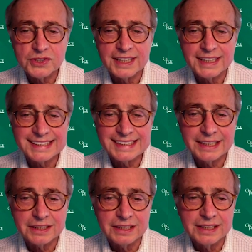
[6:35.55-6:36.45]
that
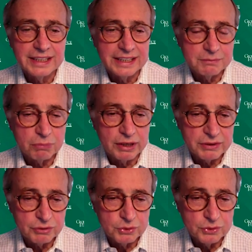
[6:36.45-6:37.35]
excel in
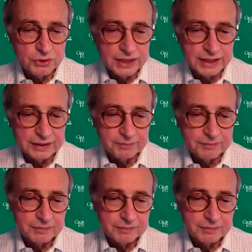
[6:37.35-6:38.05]
breakthrough thinking.